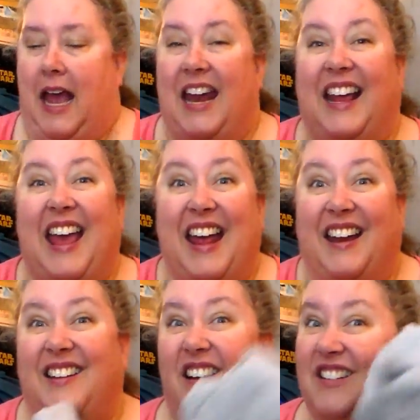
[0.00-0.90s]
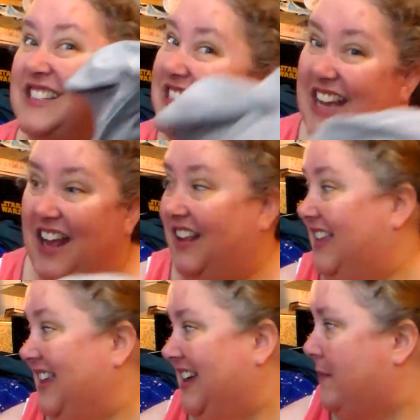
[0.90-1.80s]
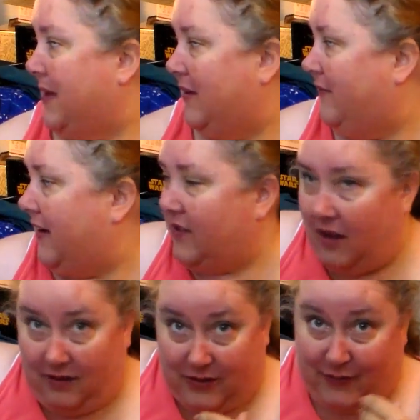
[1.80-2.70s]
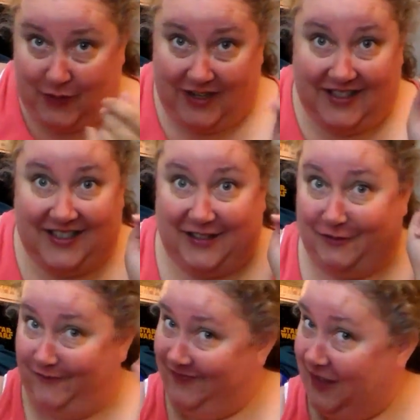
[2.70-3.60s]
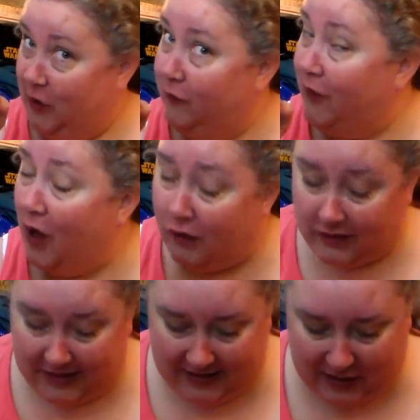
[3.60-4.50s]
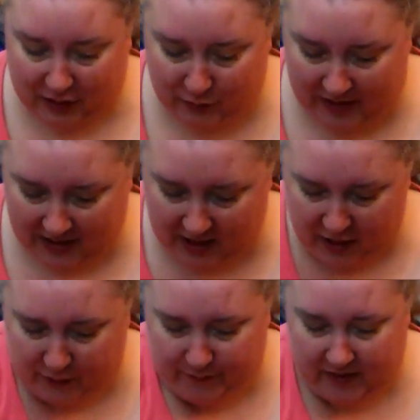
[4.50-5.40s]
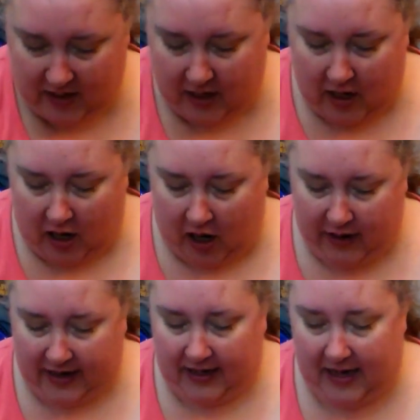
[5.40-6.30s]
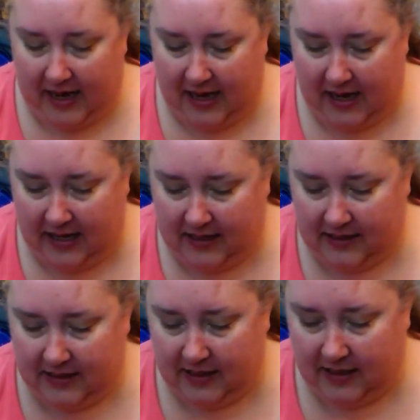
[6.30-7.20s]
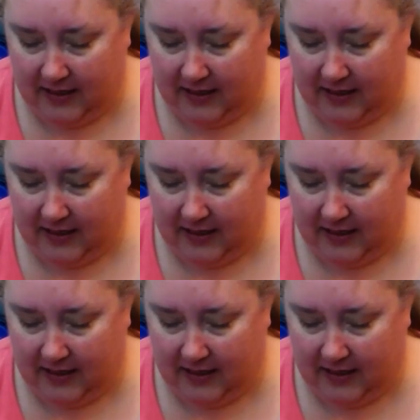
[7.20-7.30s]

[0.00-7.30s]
And again, on sale, I think I paid $5 for it. So loot vault, it's a good way to go. All right, and